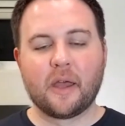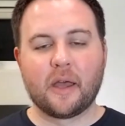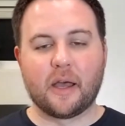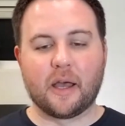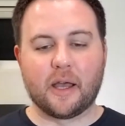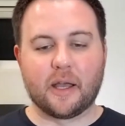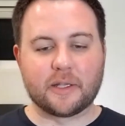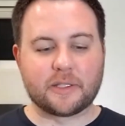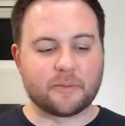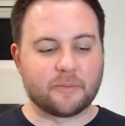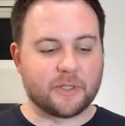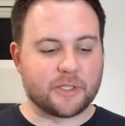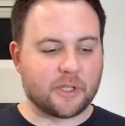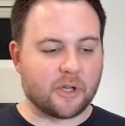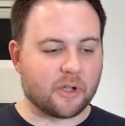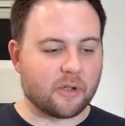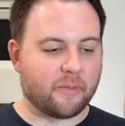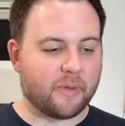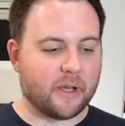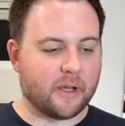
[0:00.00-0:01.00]
So I'm going to
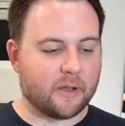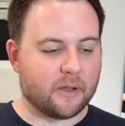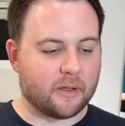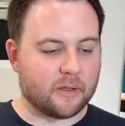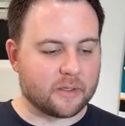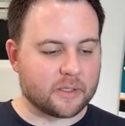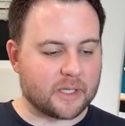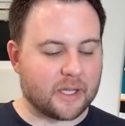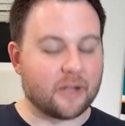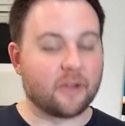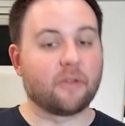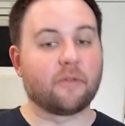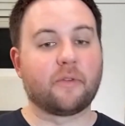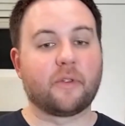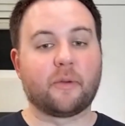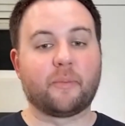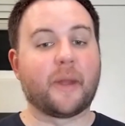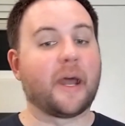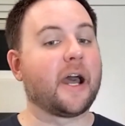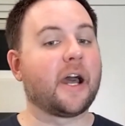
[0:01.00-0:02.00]
talk about kind of
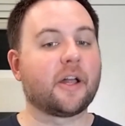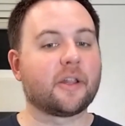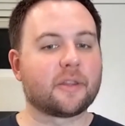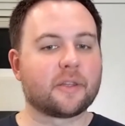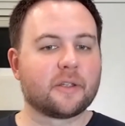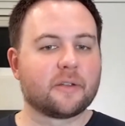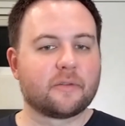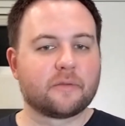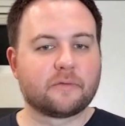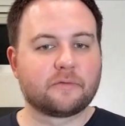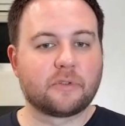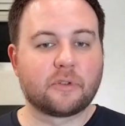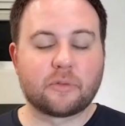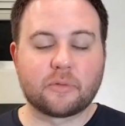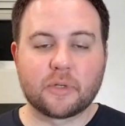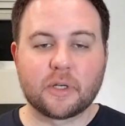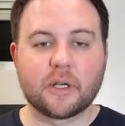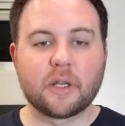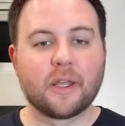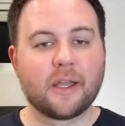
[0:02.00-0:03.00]
their path
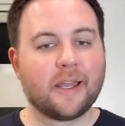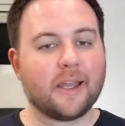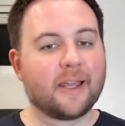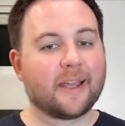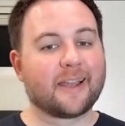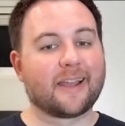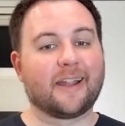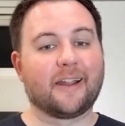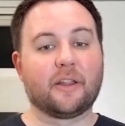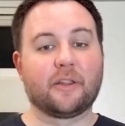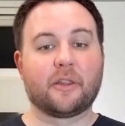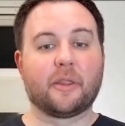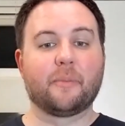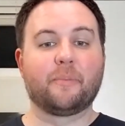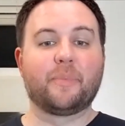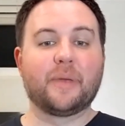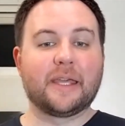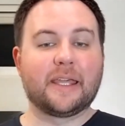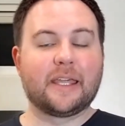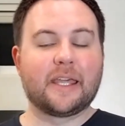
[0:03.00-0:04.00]
forward, kind of the
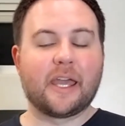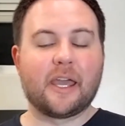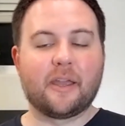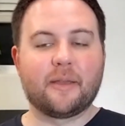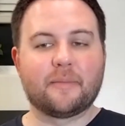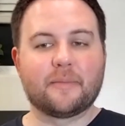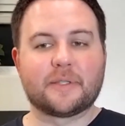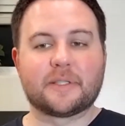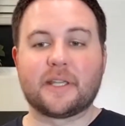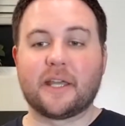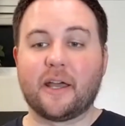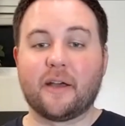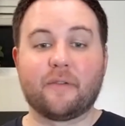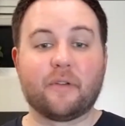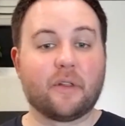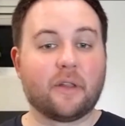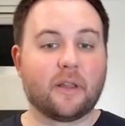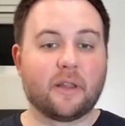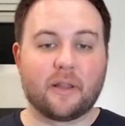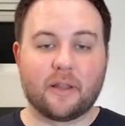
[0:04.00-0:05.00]
big games. They have
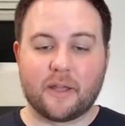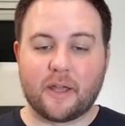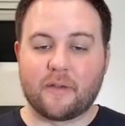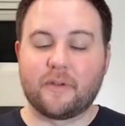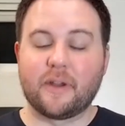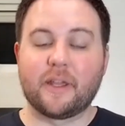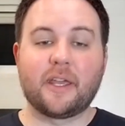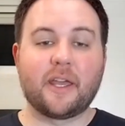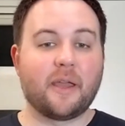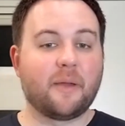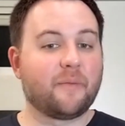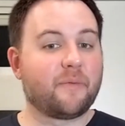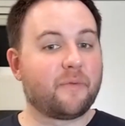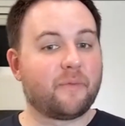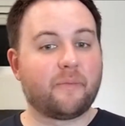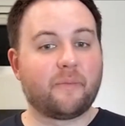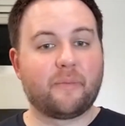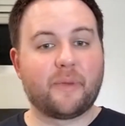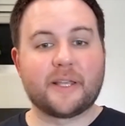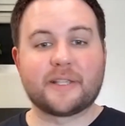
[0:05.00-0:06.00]
every game
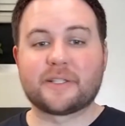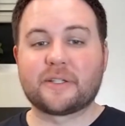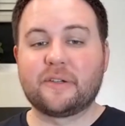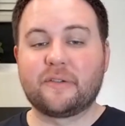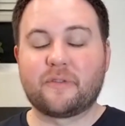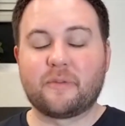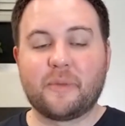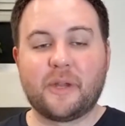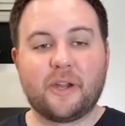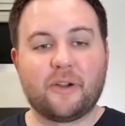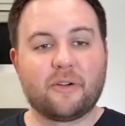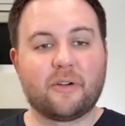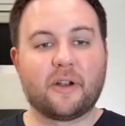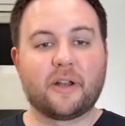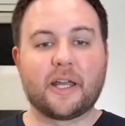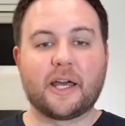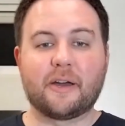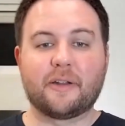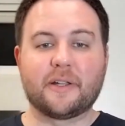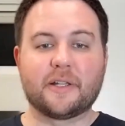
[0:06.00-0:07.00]
basically from here on
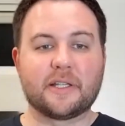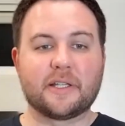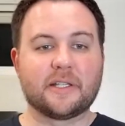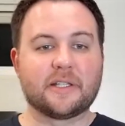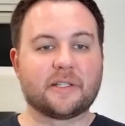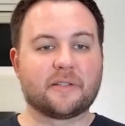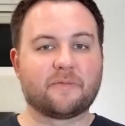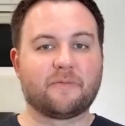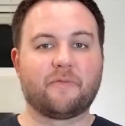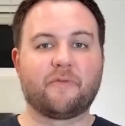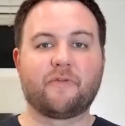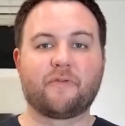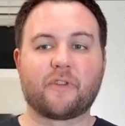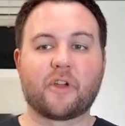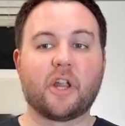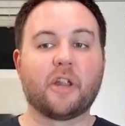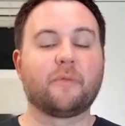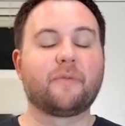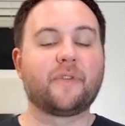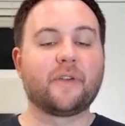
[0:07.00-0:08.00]
out is
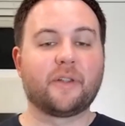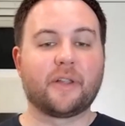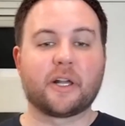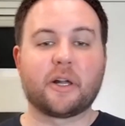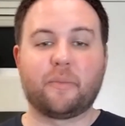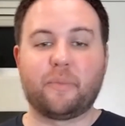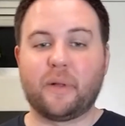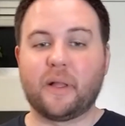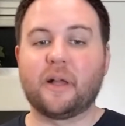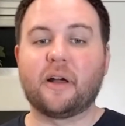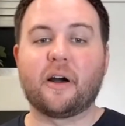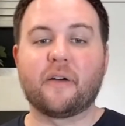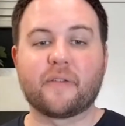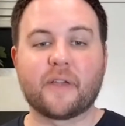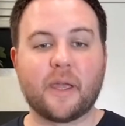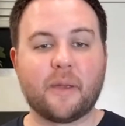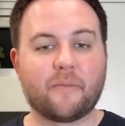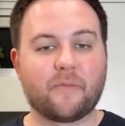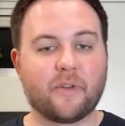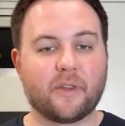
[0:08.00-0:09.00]
going to feel like a playoff
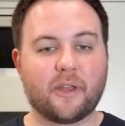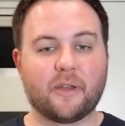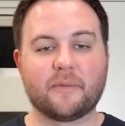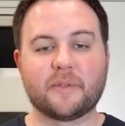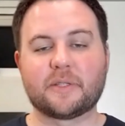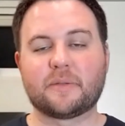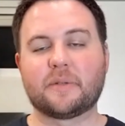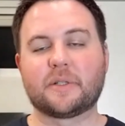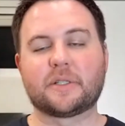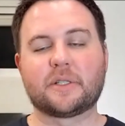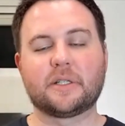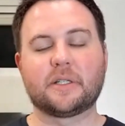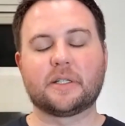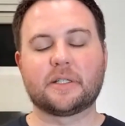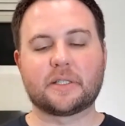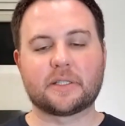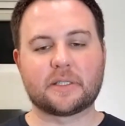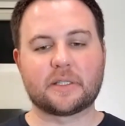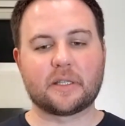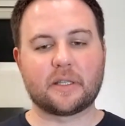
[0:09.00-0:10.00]
game for them, especially
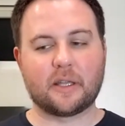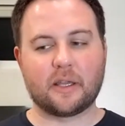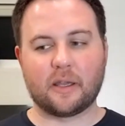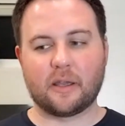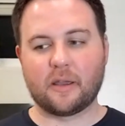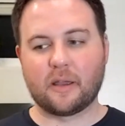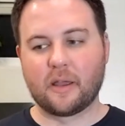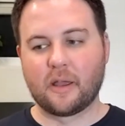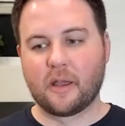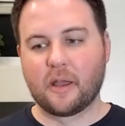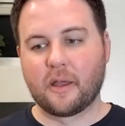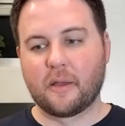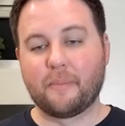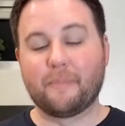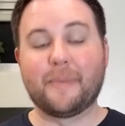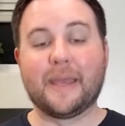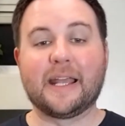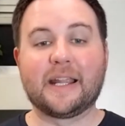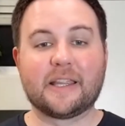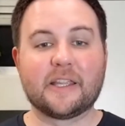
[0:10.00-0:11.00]
as they
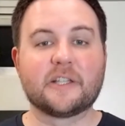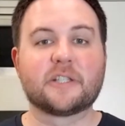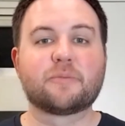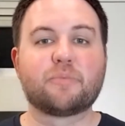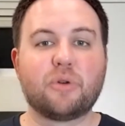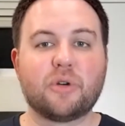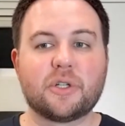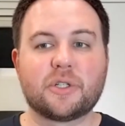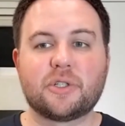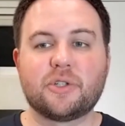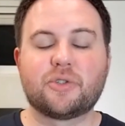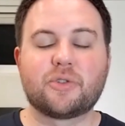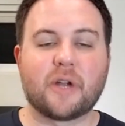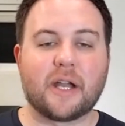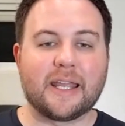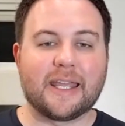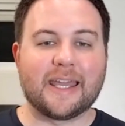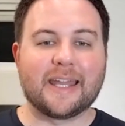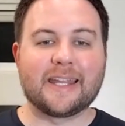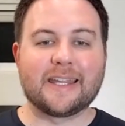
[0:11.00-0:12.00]
make this push to try
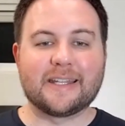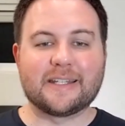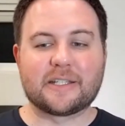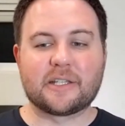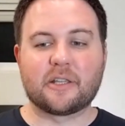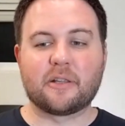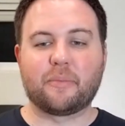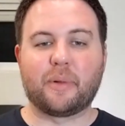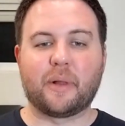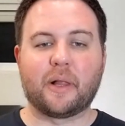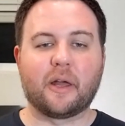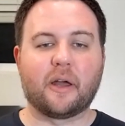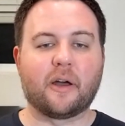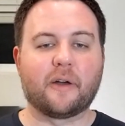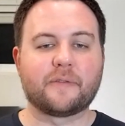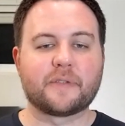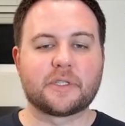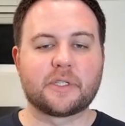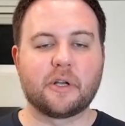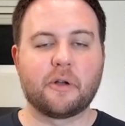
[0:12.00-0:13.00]
to get into the
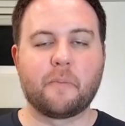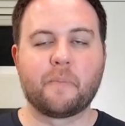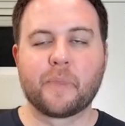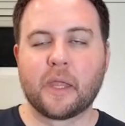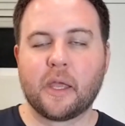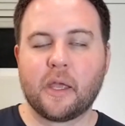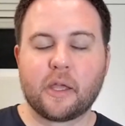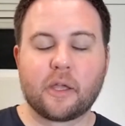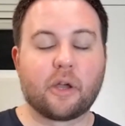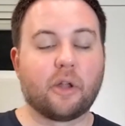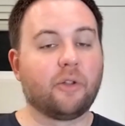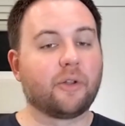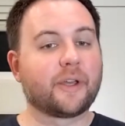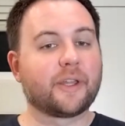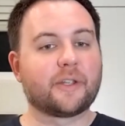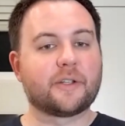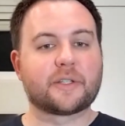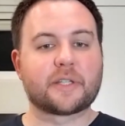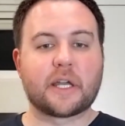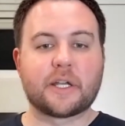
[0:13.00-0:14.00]
playoffs. So going to look at
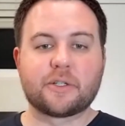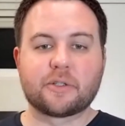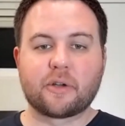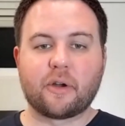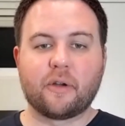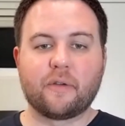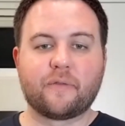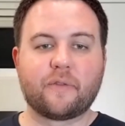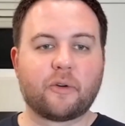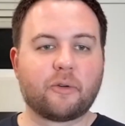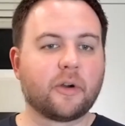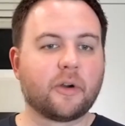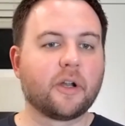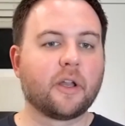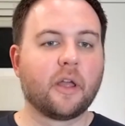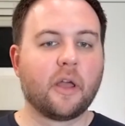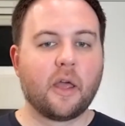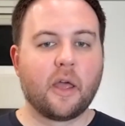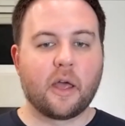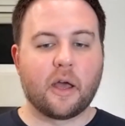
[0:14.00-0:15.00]
their schedule going forward,
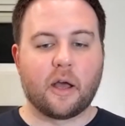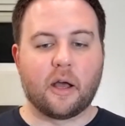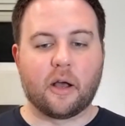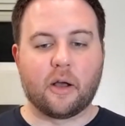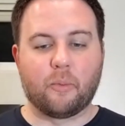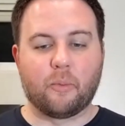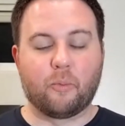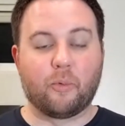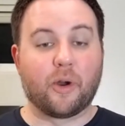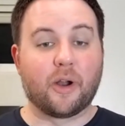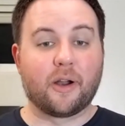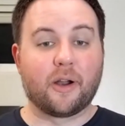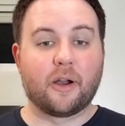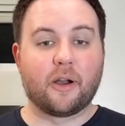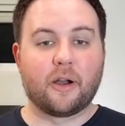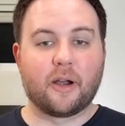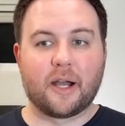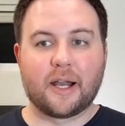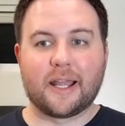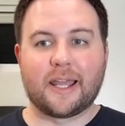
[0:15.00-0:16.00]

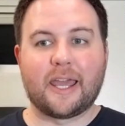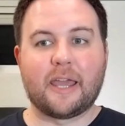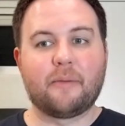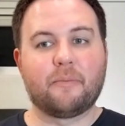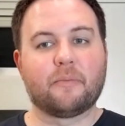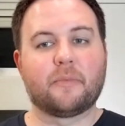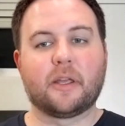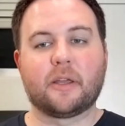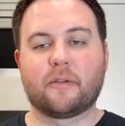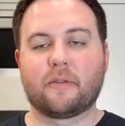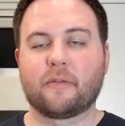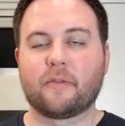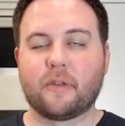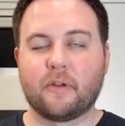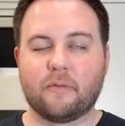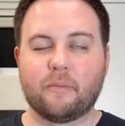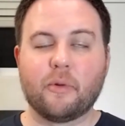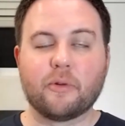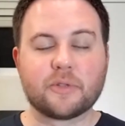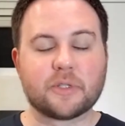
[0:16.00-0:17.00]
their
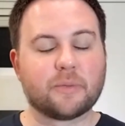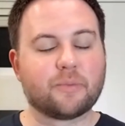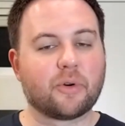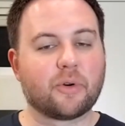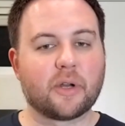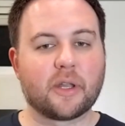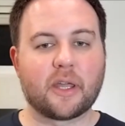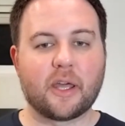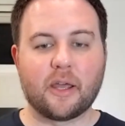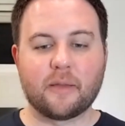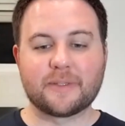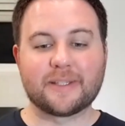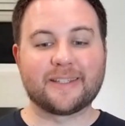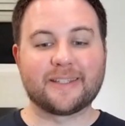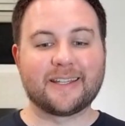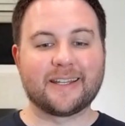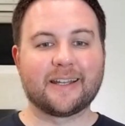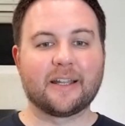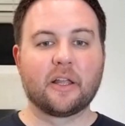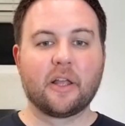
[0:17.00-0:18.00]
most important games, and
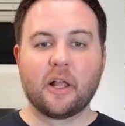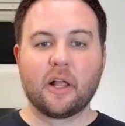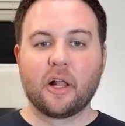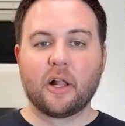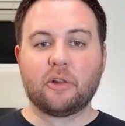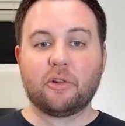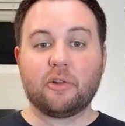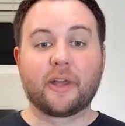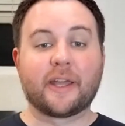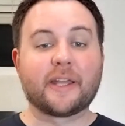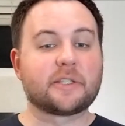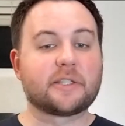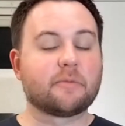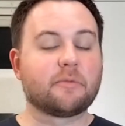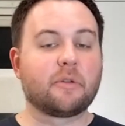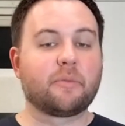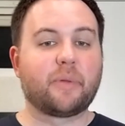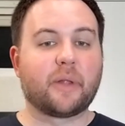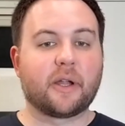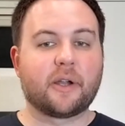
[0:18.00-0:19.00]
then look at some
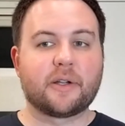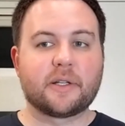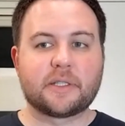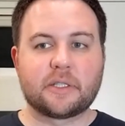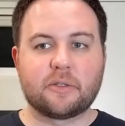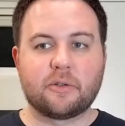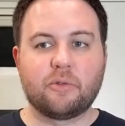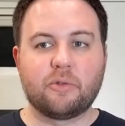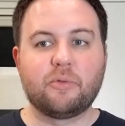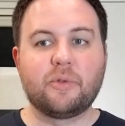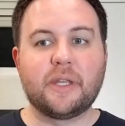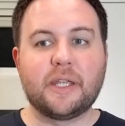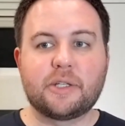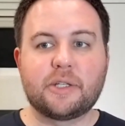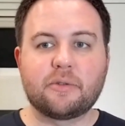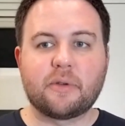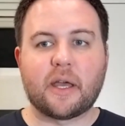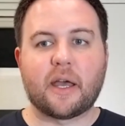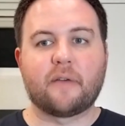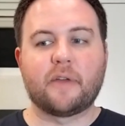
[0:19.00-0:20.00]
of the players who need
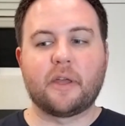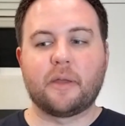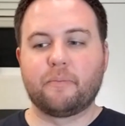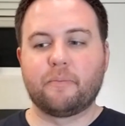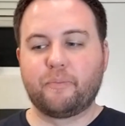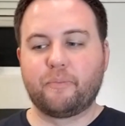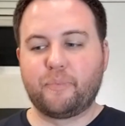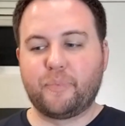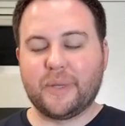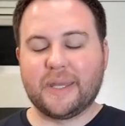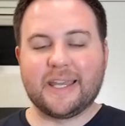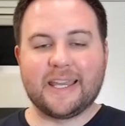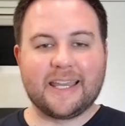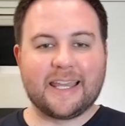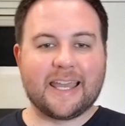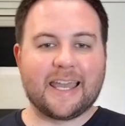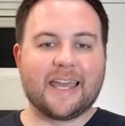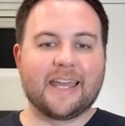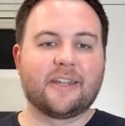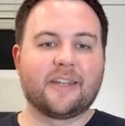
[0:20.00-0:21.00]
to have a
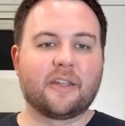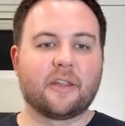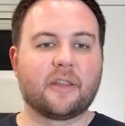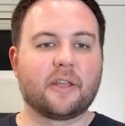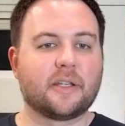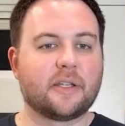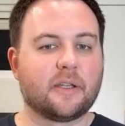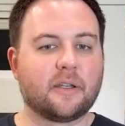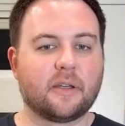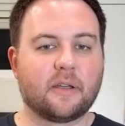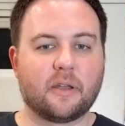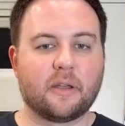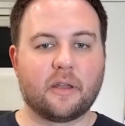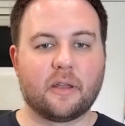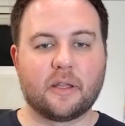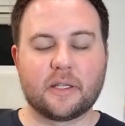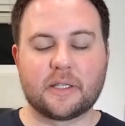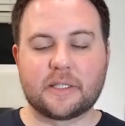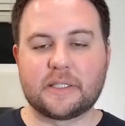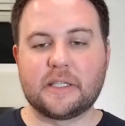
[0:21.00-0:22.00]
big end of
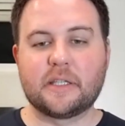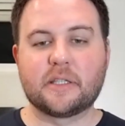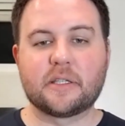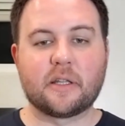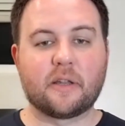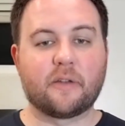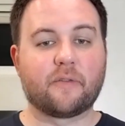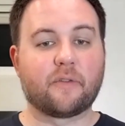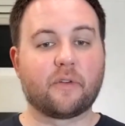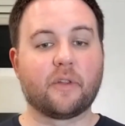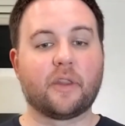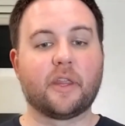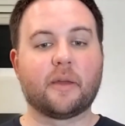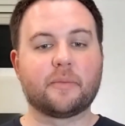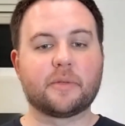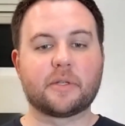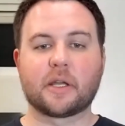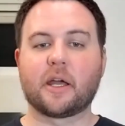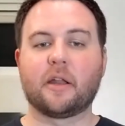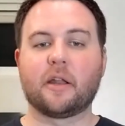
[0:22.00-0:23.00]
the season for
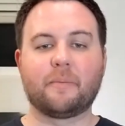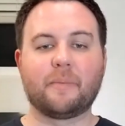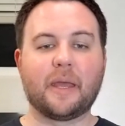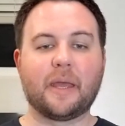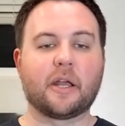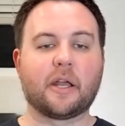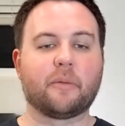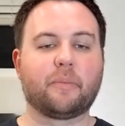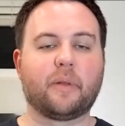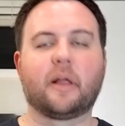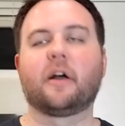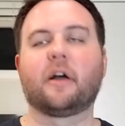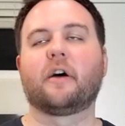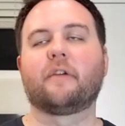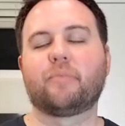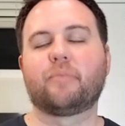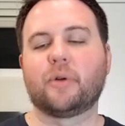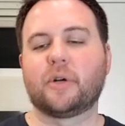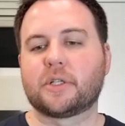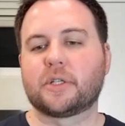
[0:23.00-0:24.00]
them to kind of make a playoff
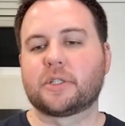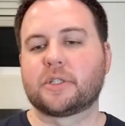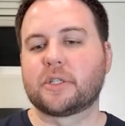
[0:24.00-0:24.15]
push.